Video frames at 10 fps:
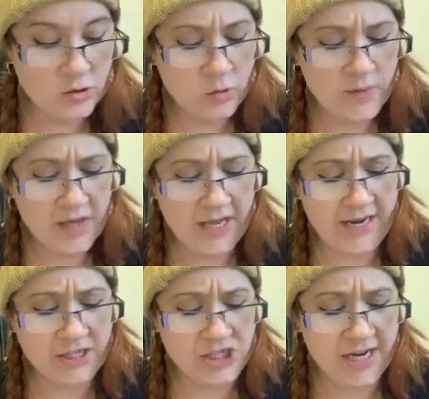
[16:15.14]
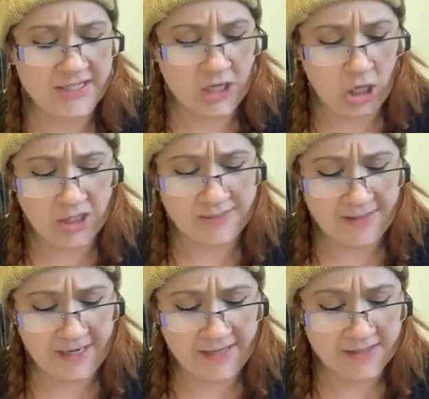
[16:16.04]
We could get it checked at
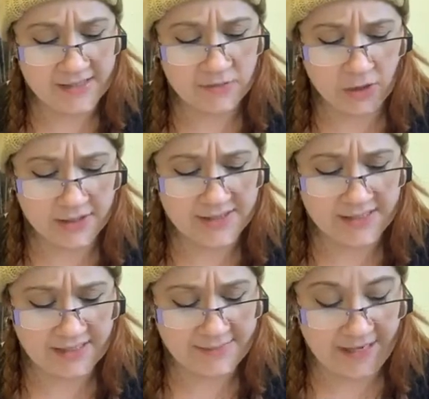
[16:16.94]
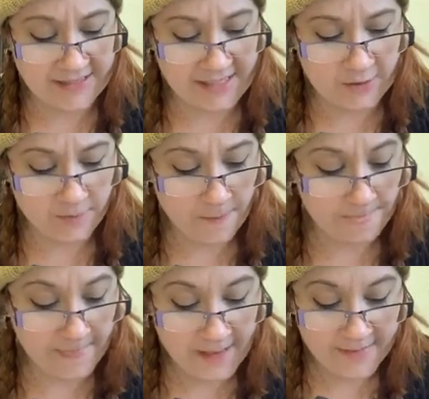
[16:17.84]
Hogsmeade, said Ron, sitting back down.
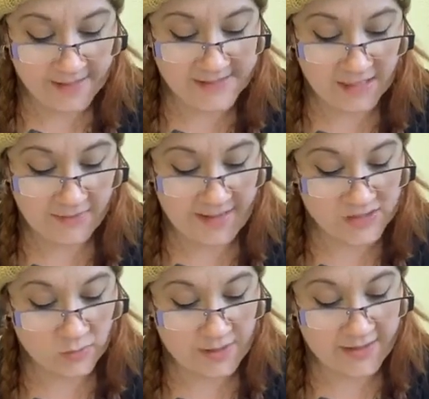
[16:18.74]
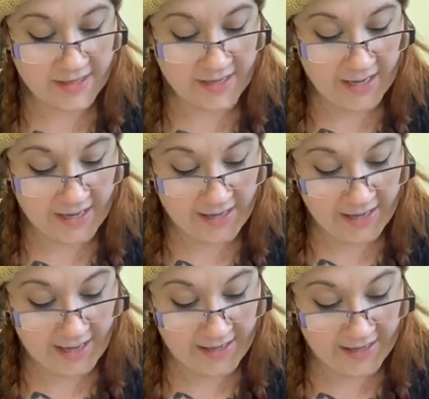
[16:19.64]
They sell that sort of thing
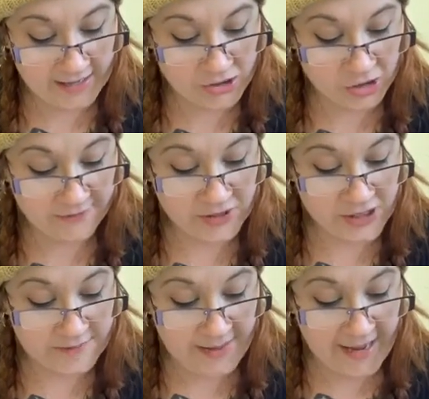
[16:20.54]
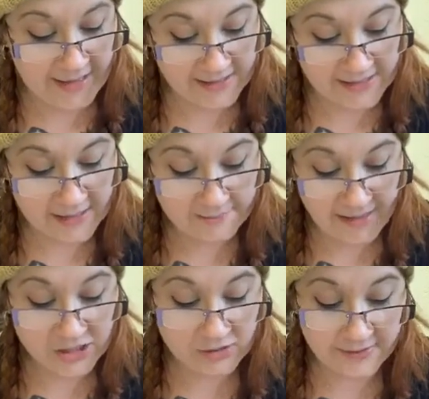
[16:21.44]
in Dervish and Bang's,
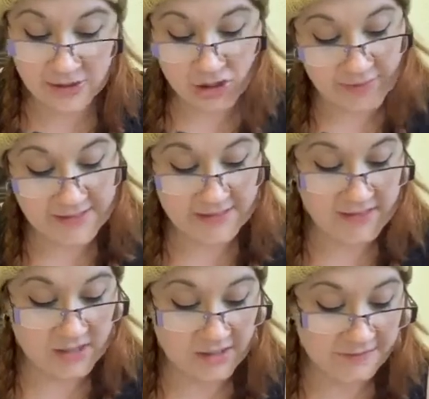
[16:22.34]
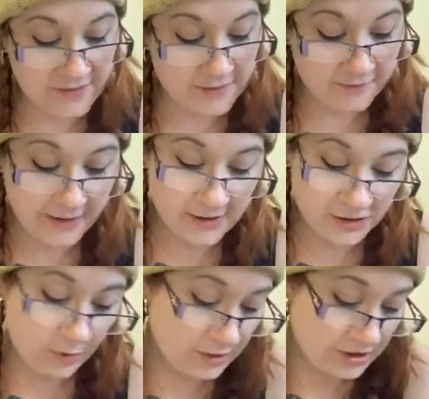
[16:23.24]
magical instruments and stuff. Fred and
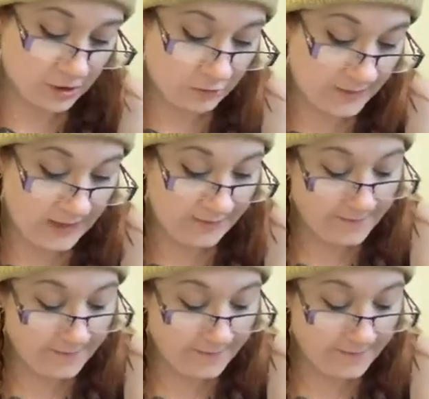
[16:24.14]
George told me.